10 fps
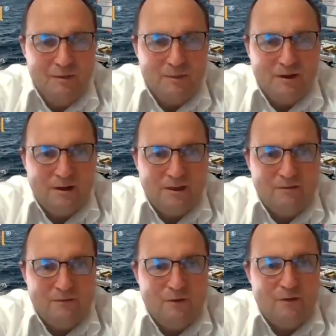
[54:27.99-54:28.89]
But
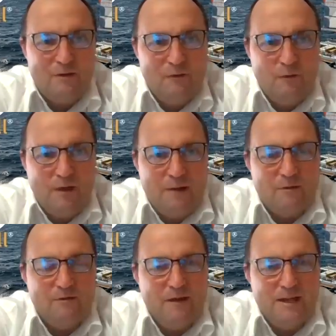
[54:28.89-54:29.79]
listen, first of all, that
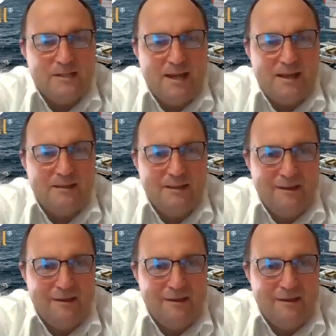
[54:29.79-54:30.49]
was fantastic.